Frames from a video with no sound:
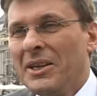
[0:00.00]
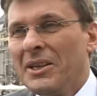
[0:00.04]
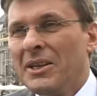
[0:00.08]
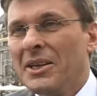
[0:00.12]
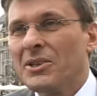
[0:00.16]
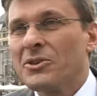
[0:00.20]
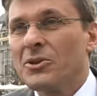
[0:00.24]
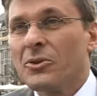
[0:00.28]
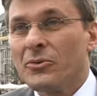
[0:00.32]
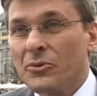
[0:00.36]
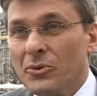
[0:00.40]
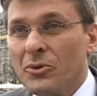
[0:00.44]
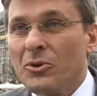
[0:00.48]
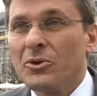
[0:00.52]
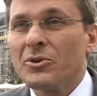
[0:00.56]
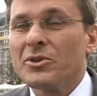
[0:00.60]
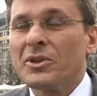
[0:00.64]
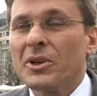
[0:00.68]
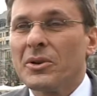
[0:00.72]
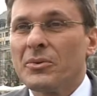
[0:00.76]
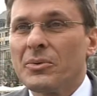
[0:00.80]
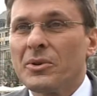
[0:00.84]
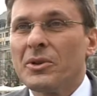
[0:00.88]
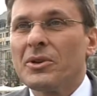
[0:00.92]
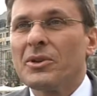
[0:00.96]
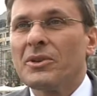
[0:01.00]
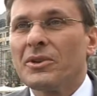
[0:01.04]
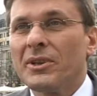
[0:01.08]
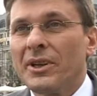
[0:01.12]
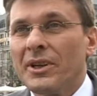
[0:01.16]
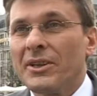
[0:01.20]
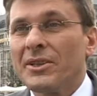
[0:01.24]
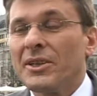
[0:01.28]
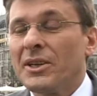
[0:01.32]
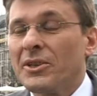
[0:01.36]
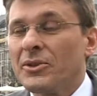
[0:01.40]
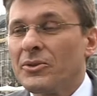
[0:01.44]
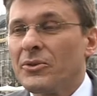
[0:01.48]
Yes, of course, I will
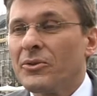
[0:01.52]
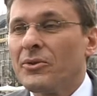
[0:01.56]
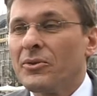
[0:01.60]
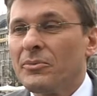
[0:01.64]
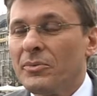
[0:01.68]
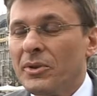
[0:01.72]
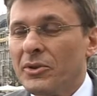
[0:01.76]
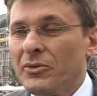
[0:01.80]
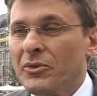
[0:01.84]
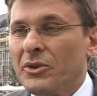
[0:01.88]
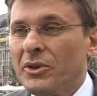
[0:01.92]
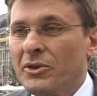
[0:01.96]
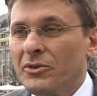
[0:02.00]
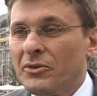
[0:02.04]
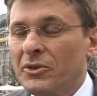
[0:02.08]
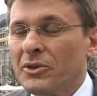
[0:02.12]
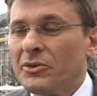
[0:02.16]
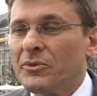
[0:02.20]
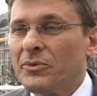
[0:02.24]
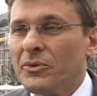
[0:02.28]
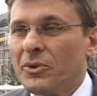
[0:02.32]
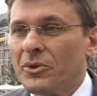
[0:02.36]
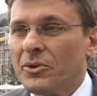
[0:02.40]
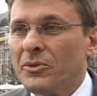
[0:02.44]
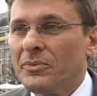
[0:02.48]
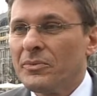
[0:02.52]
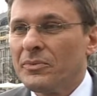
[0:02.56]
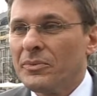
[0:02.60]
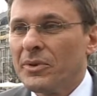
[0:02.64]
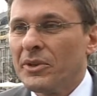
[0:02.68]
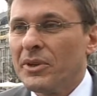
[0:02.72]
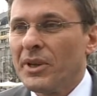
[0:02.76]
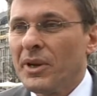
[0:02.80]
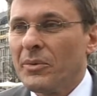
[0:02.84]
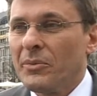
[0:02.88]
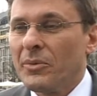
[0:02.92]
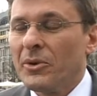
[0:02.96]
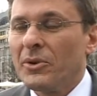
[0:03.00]
attend to the Marine Risk Forum
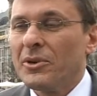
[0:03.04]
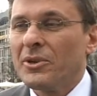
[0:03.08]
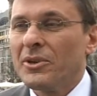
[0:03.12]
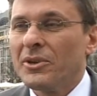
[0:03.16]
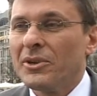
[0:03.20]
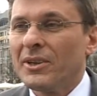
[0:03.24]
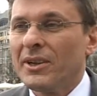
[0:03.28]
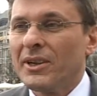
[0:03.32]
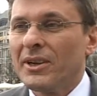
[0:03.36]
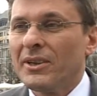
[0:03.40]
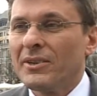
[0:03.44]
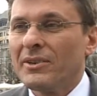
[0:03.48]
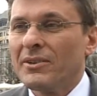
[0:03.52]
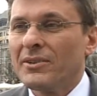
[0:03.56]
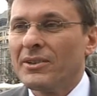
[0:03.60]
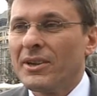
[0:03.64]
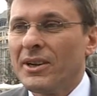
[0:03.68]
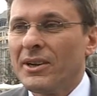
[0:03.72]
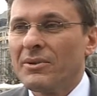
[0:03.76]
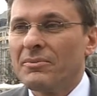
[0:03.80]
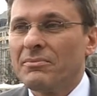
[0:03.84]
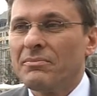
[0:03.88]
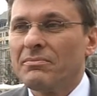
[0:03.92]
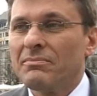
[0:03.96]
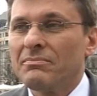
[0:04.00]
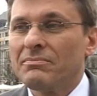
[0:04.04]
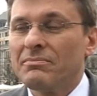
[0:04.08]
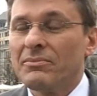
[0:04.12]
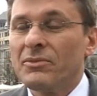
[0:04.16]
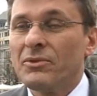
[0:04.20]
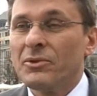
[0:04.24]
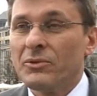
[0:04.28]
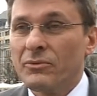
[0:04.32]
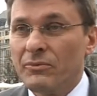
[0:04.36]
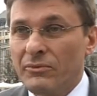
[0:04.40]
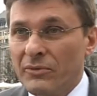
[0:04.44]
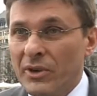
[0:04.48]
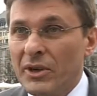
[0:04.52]
in Hamburg and I'm
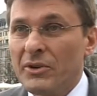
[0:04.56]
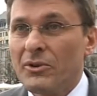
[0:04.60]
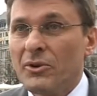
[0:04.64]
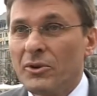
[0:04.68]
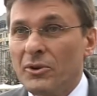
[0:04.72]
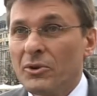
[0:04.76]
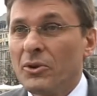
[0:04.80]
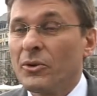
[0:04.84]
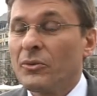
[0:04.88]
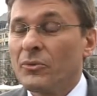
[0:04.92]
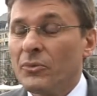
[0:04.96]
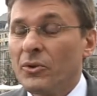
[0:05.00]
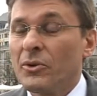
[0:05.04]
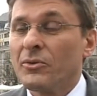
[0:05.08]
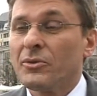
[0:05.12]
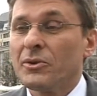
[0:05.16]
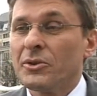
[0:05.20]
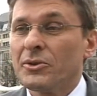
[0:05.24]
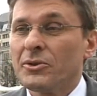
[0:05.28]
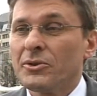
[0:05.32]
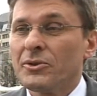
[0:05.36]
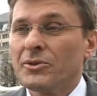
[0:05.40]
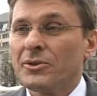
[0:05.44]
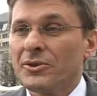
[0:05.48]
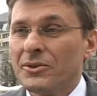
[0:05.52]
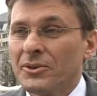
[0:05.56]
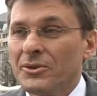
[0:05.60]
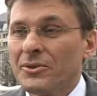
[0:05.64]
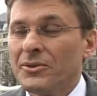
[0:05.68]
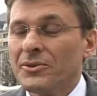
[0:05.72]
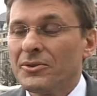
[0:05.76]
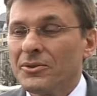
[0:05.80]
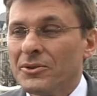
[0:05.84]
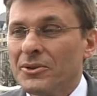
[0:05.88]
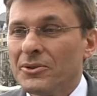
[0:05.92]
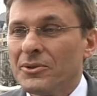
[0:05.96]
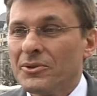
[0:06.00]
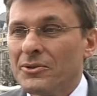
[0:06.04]
very looking forward
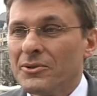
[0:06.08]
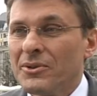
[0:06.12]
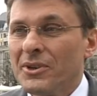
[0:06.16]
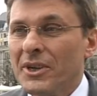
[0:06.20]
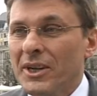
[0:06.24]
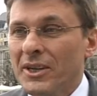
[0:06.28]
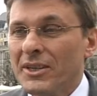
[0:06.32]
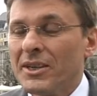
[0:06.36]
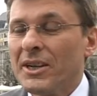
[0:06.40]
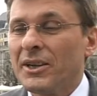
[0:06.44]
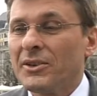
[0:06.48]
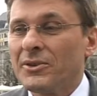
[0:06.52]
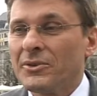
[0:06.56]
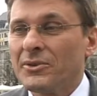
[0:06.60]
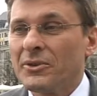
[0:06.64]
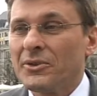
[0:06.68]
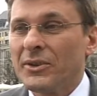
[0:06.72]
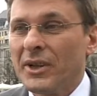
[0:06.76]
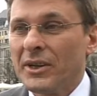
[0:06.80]
to attend to